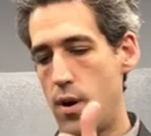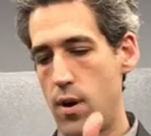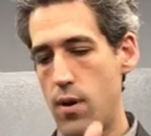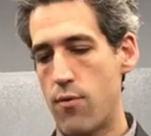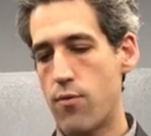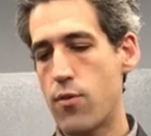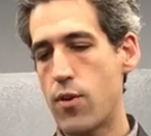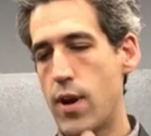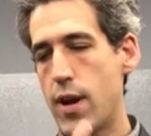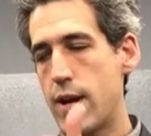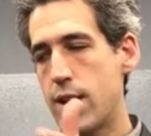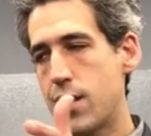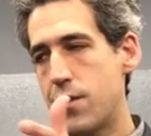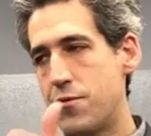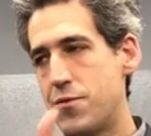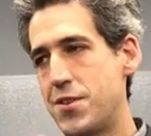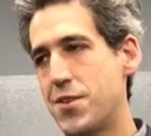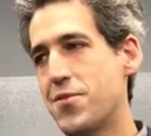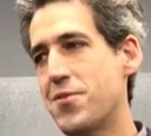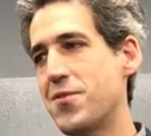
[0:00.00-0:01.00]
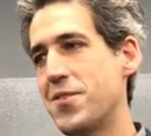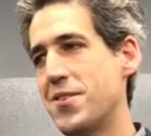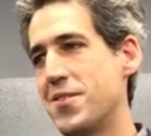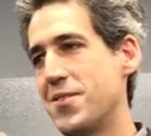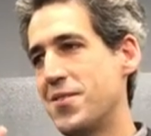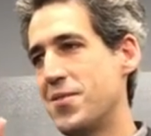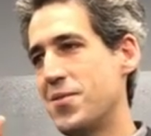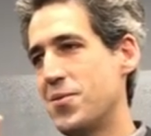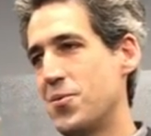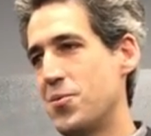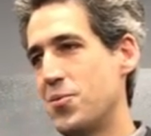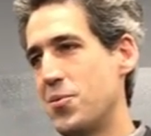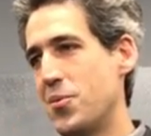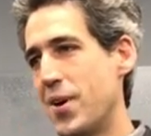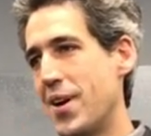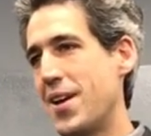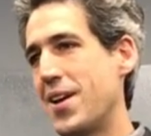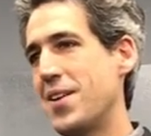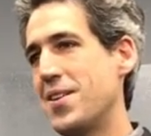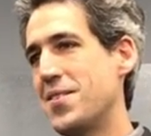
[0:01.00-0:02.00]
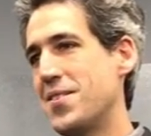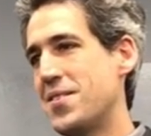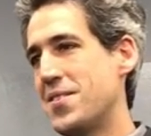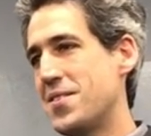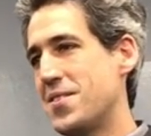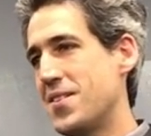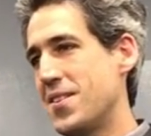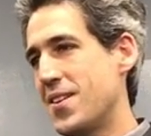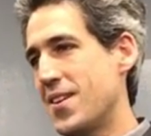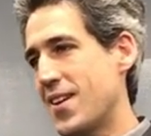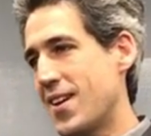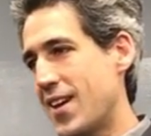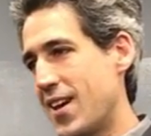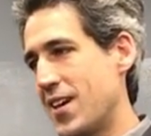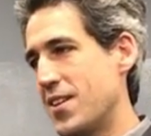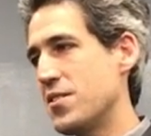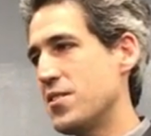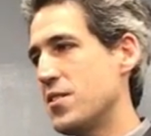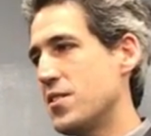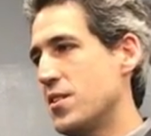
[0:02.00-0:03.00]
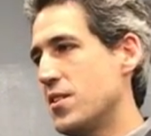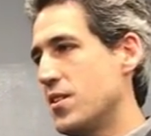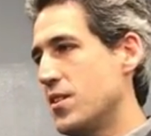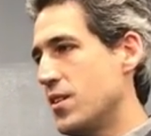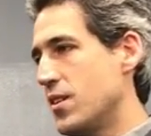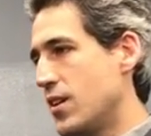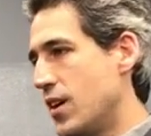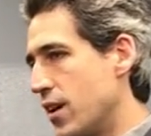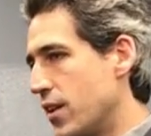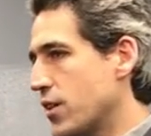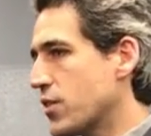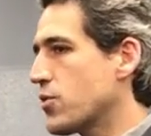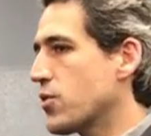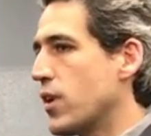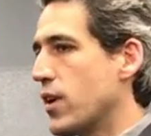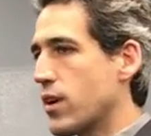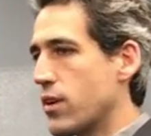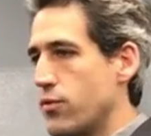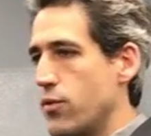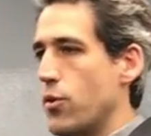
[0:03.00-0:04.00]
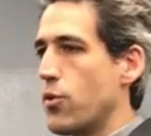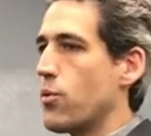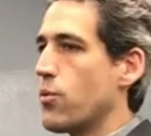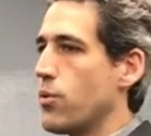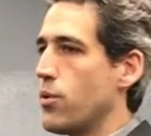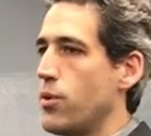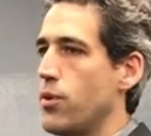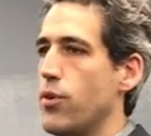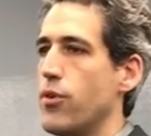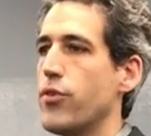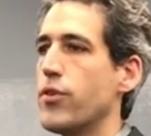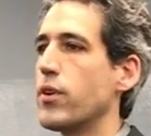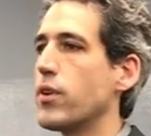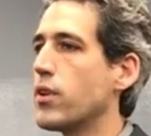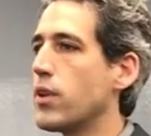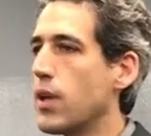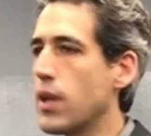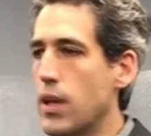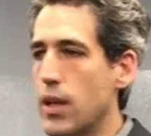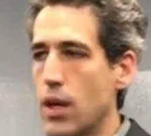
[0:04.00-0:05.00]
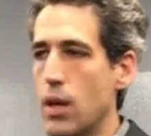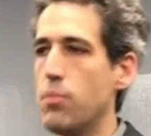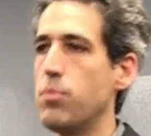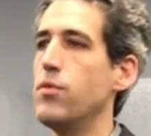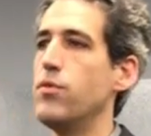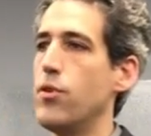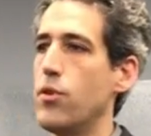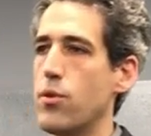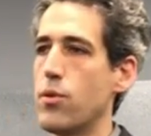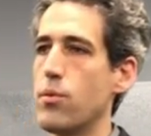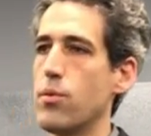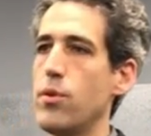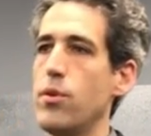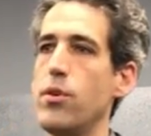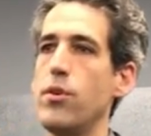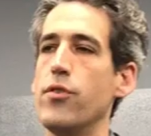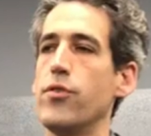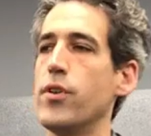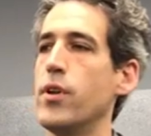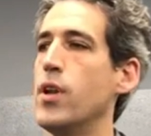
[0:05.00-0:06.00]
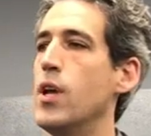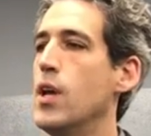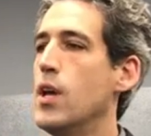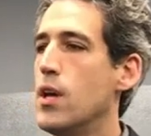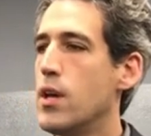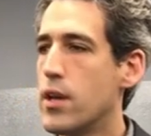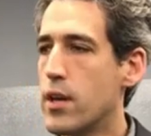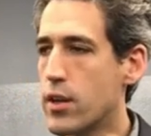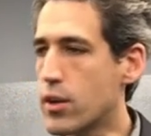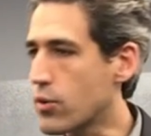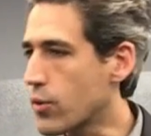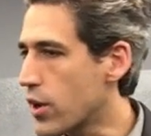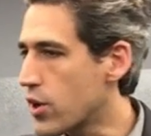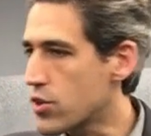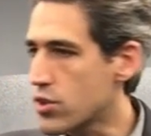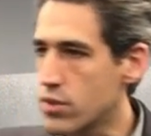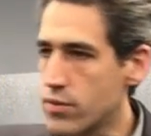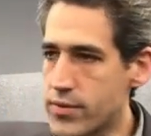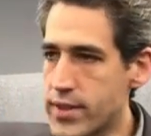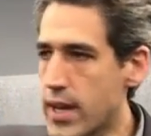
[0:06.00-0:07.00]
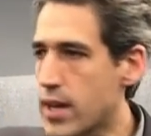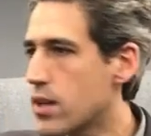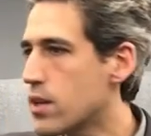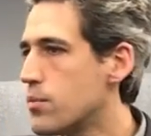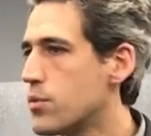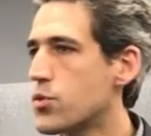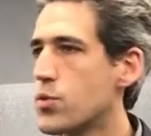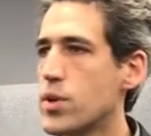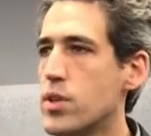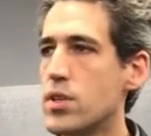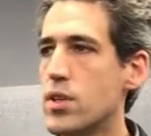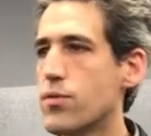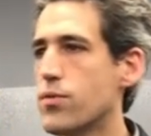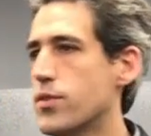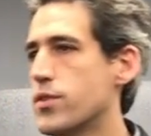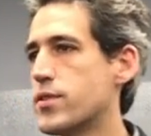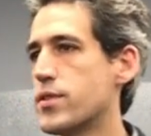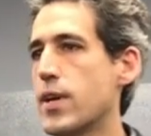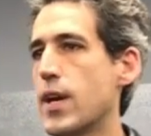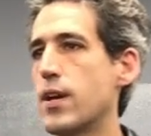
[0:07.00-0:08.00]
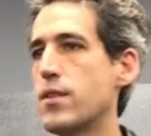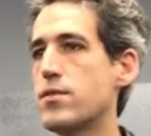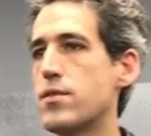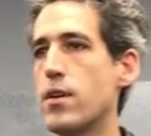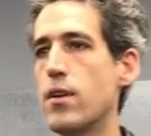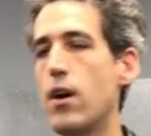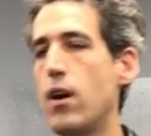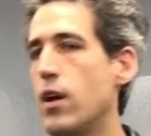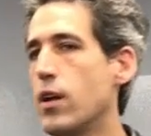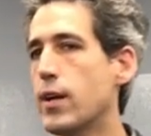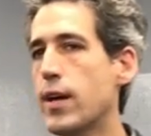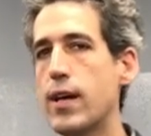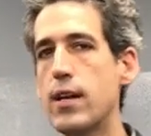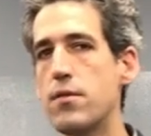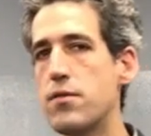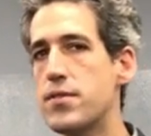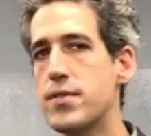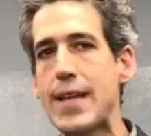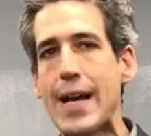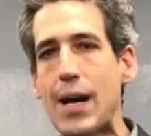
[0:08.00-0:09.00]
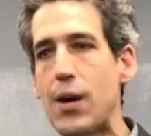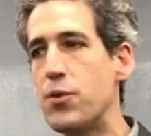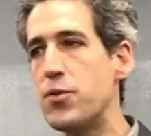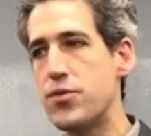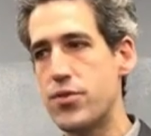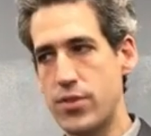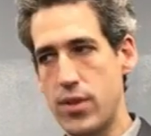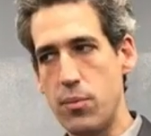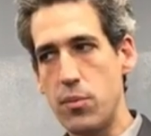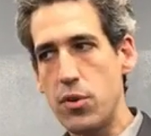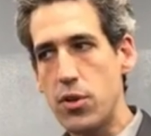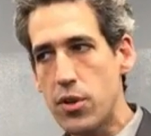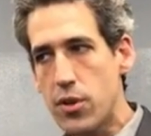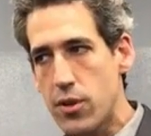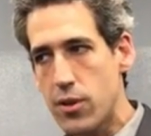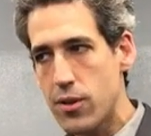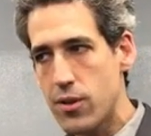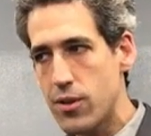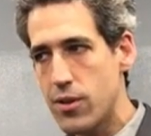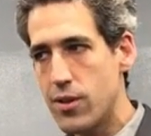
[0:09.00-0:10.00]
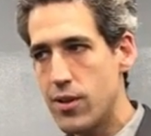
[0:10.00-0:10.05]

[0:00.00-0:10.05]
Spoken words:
variety of different ways to handle electronic voter rolls and cleaning up the voter rolls and integration of data between different states that all kind of sound similar